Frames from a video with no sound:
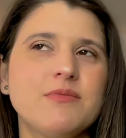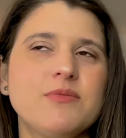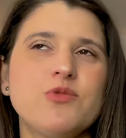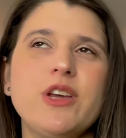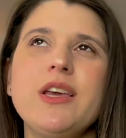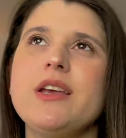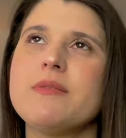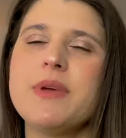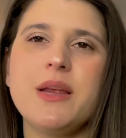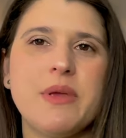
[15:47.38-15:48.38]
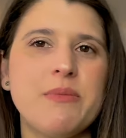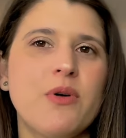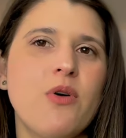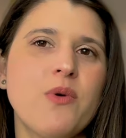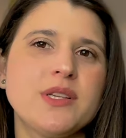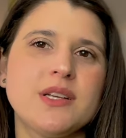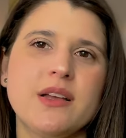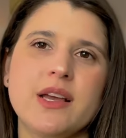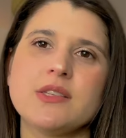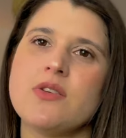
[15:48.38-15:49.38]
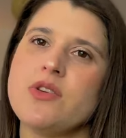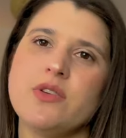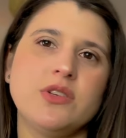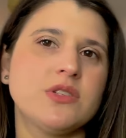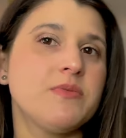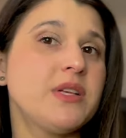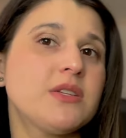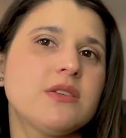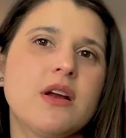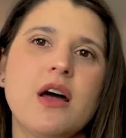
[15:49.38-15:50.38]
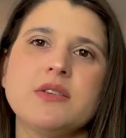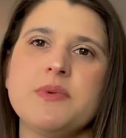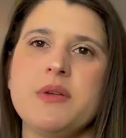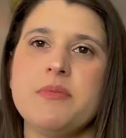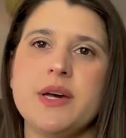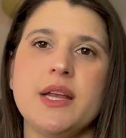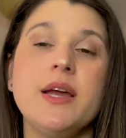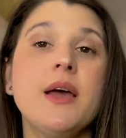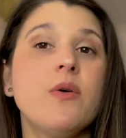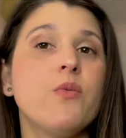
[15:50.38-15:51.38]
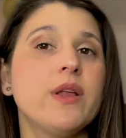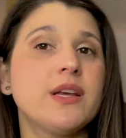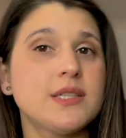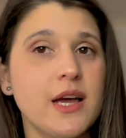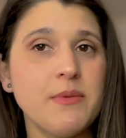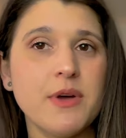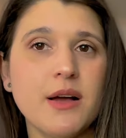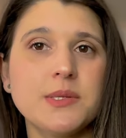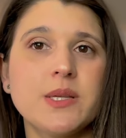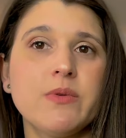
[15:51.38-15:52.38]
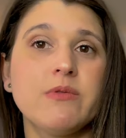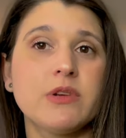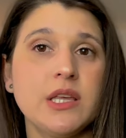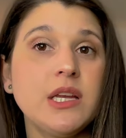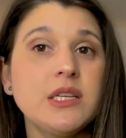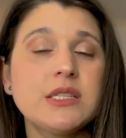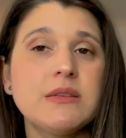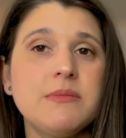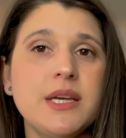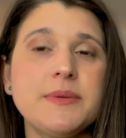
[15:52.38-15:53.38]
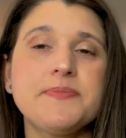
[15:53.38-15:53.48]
we hear many people always telling us, oh, you need to submit to your husband. But when the time comes that we really need to submit,